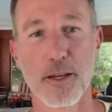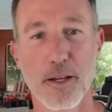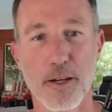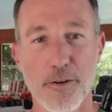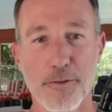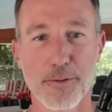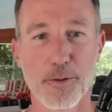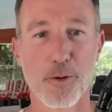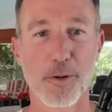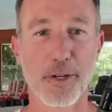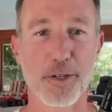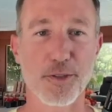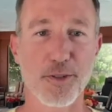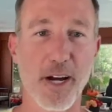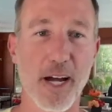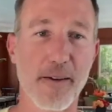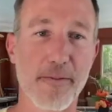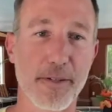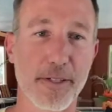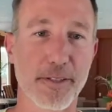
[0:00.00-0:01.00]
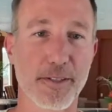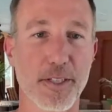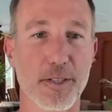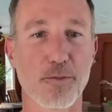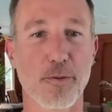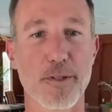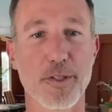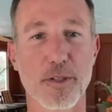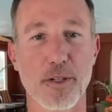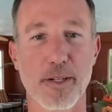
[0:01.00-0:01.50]
Florida Driving says,
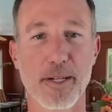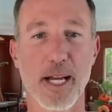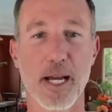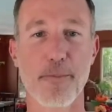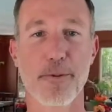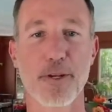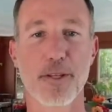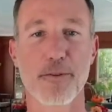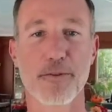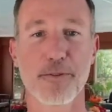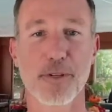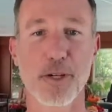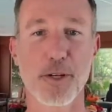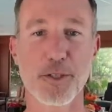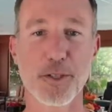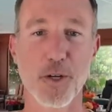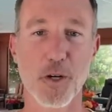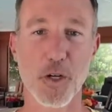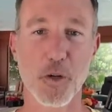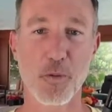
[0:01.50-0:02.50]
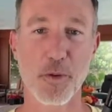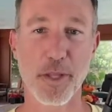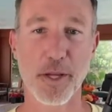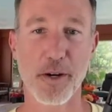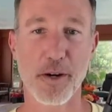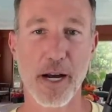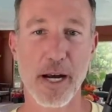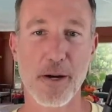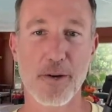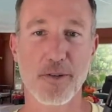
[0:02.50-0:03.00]
what's going to happen to the Flare token when
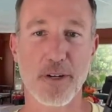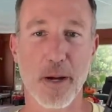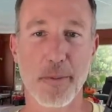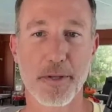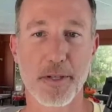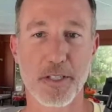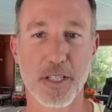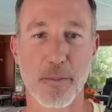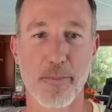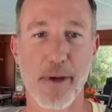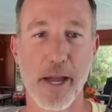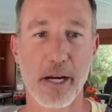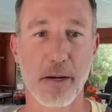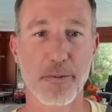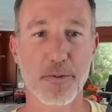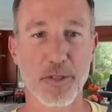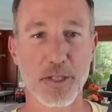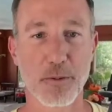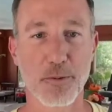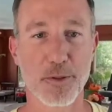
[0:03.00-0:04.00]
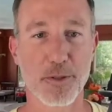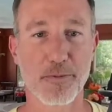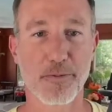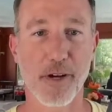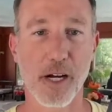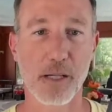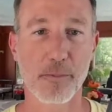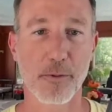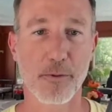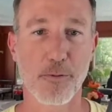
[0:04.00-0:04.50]
their airdrop since the bankruptcy was
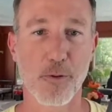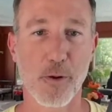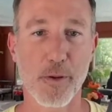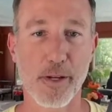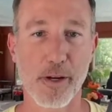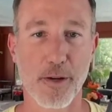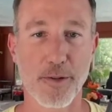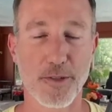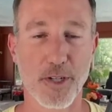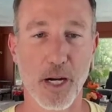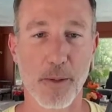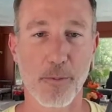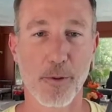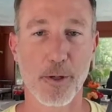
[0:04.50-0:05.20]
filed before the airdrop?